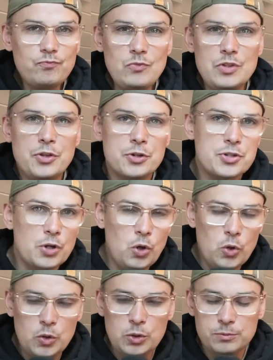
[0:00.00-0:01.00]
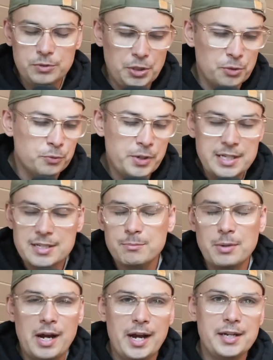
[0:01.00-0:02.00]
There's a whole, reason
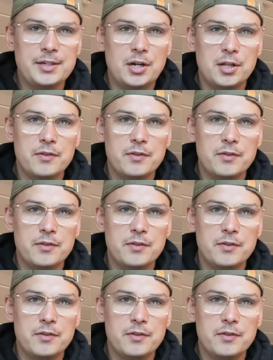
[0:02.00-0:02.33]
behind all